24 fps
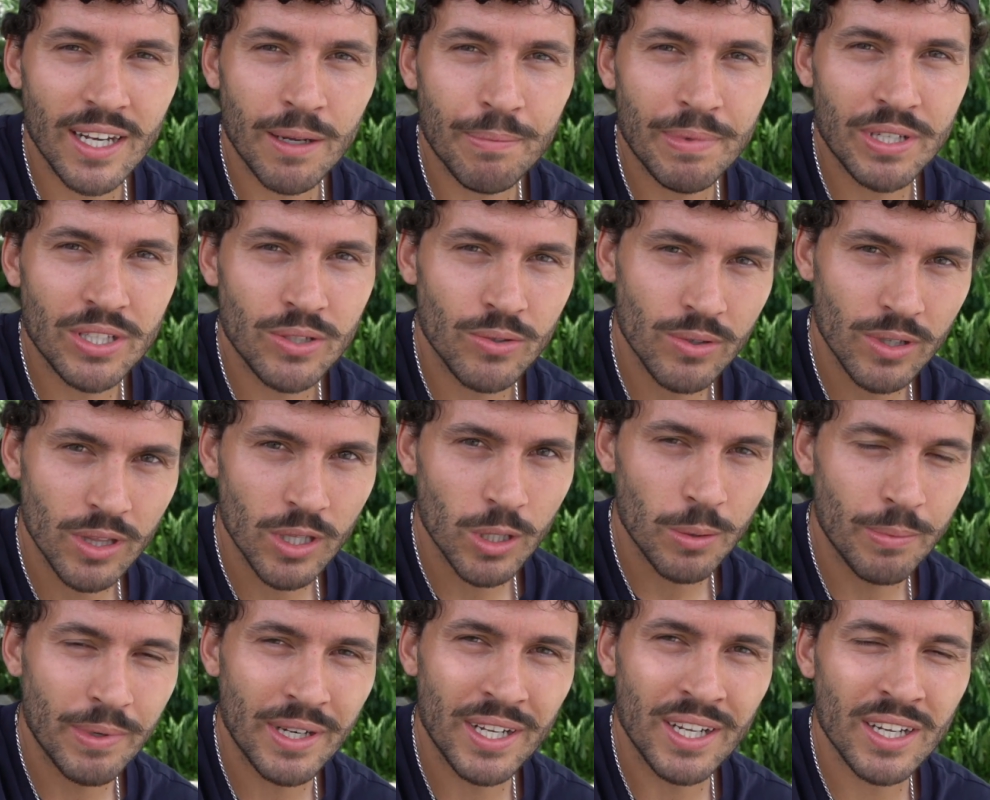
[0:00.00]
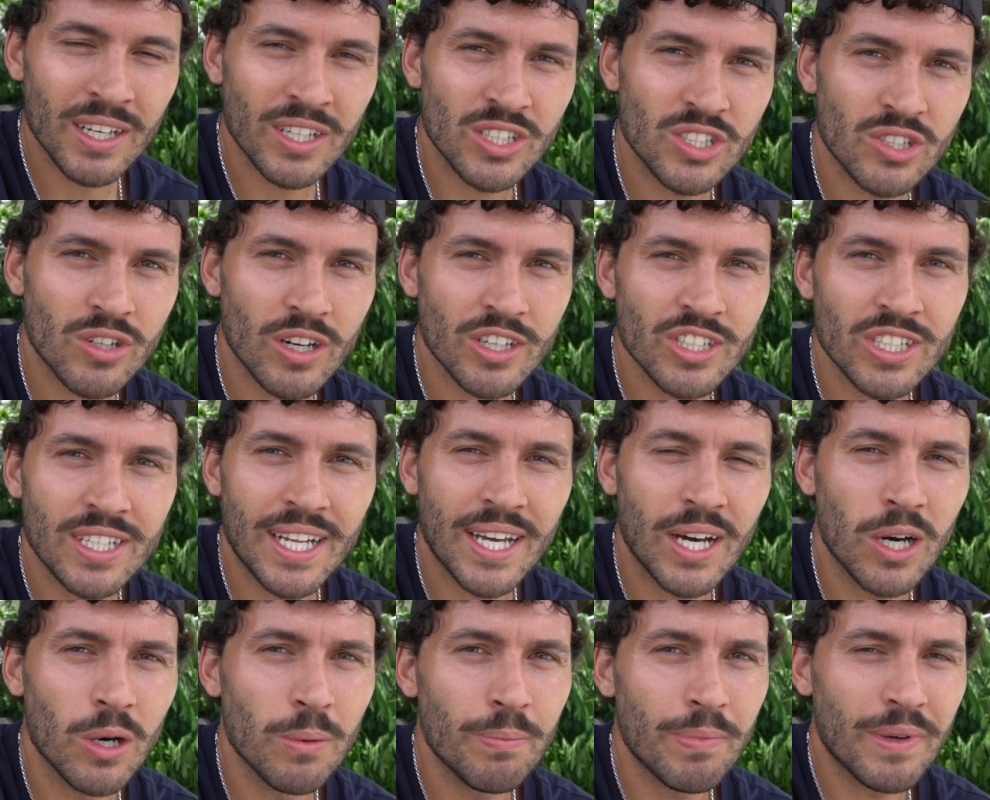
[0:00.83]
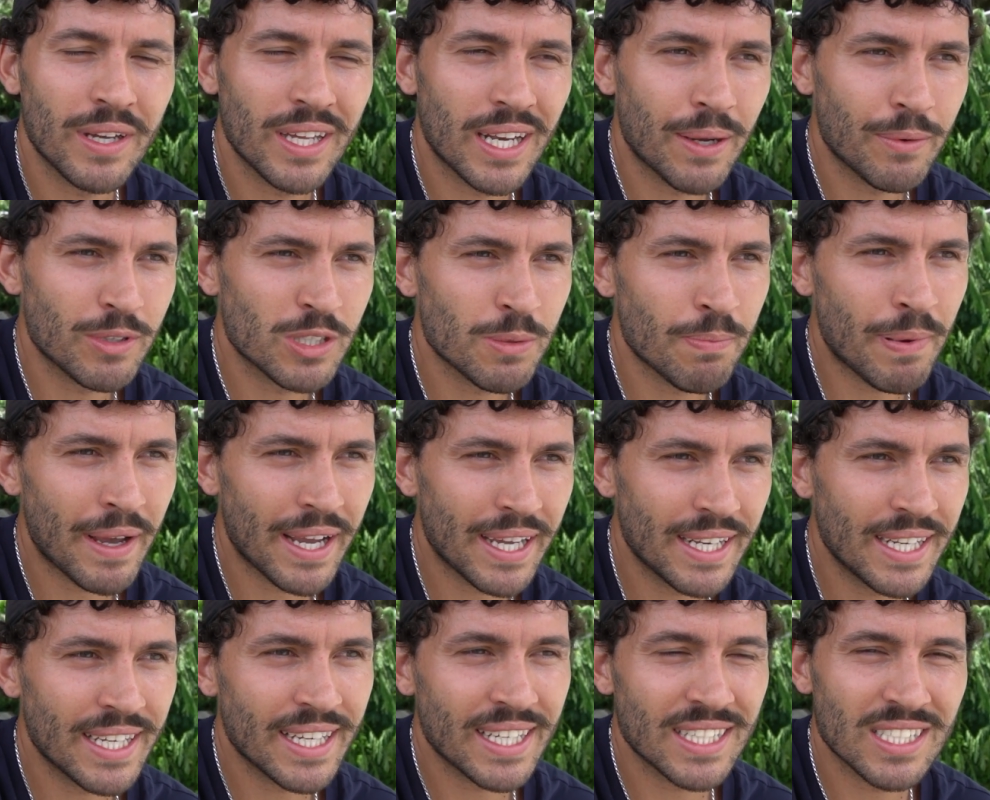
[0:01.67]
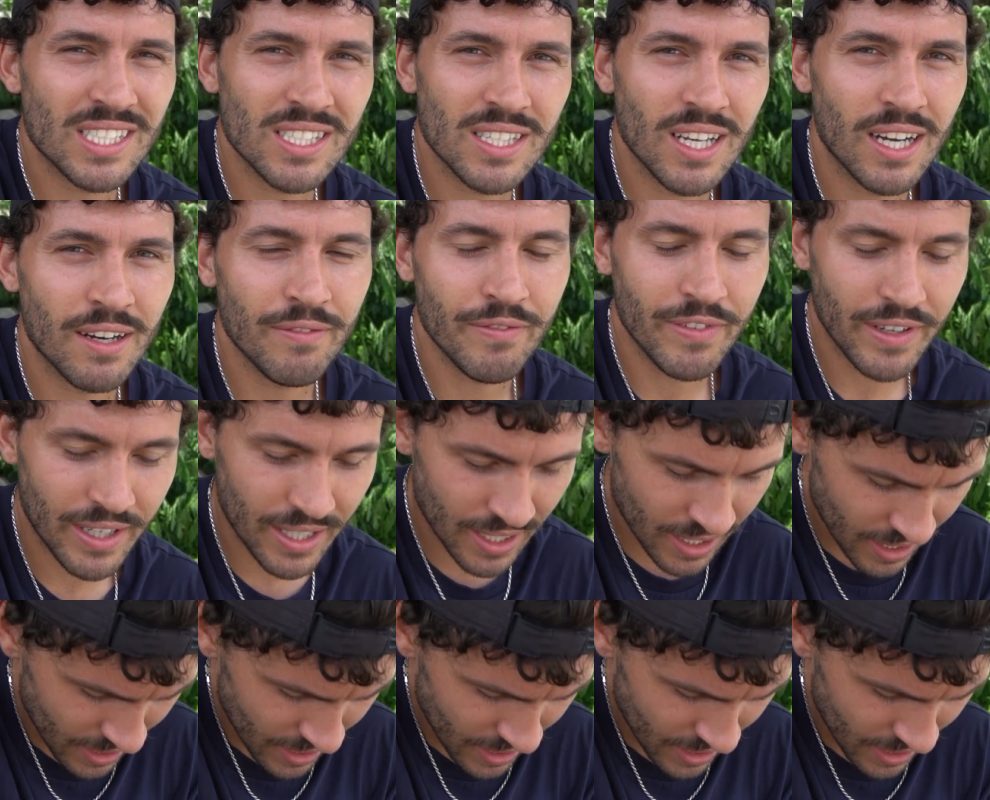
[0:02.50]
I've been doing a little bit of construction help, and I was painting and stuff, and